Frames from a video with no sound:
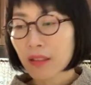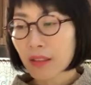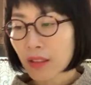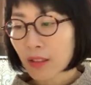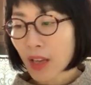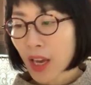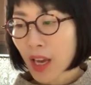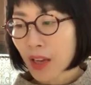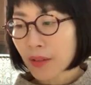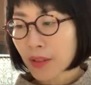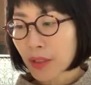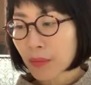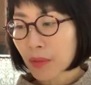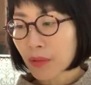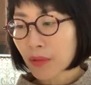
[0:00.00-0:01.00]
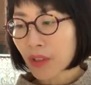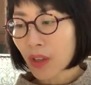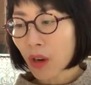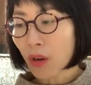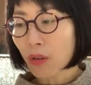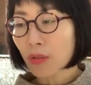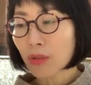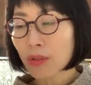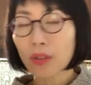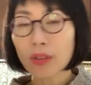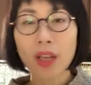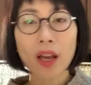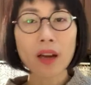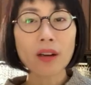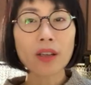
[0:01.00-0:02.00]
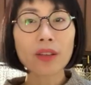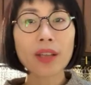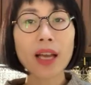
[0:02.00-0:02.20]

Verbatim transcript: you have some of the old carrot.